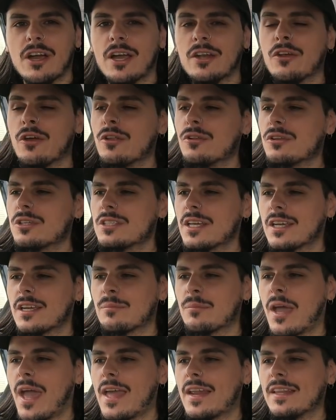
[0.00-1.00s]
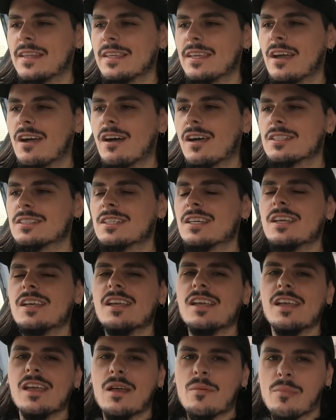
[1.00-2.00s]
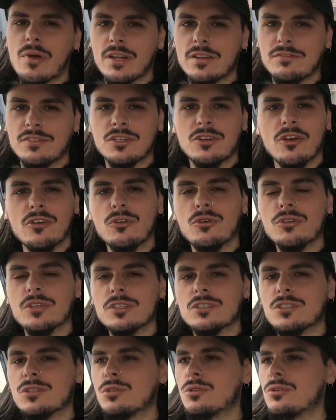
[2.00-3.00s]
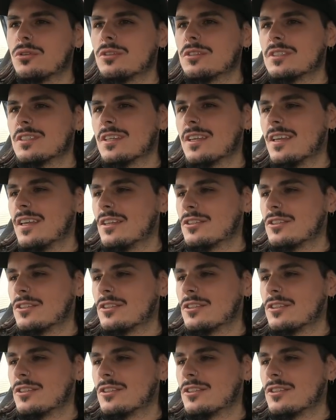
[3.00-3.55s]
I know it looks like a pain in the ass, but if you got all the tools,